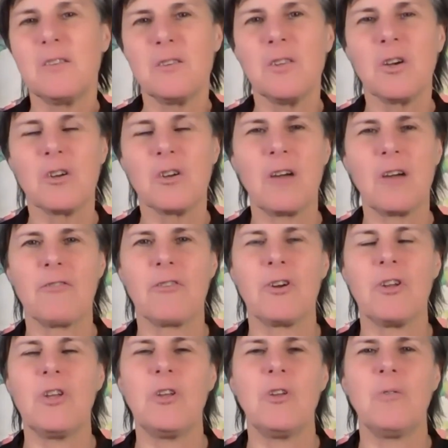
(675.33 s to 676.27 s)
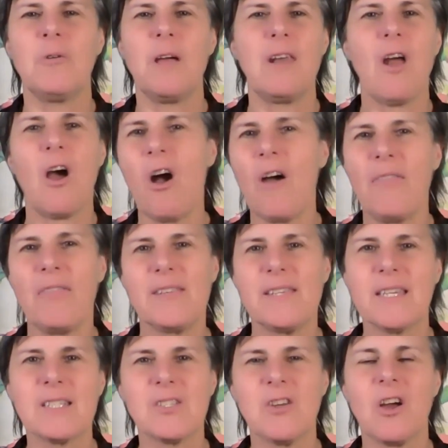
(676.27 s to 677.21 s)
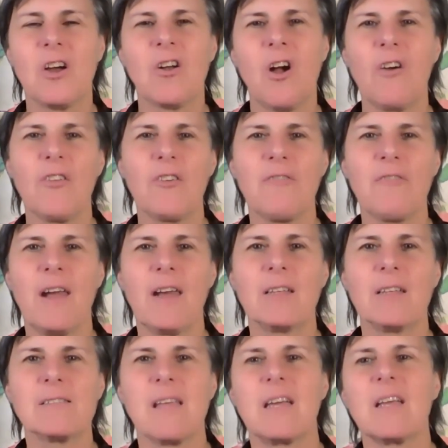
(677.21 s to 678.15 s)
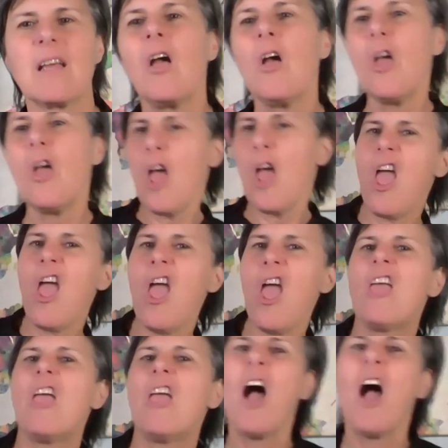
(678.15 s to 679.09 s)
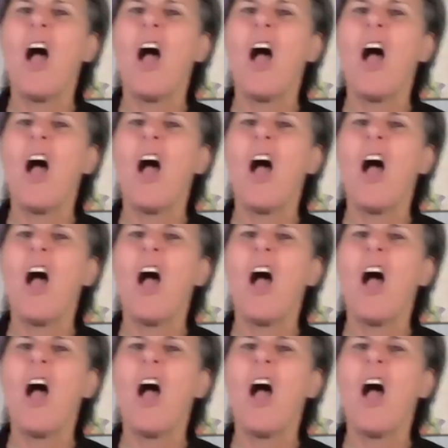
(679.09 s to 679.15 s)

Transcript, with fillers: look for you and on tiktok all they're finding is like hey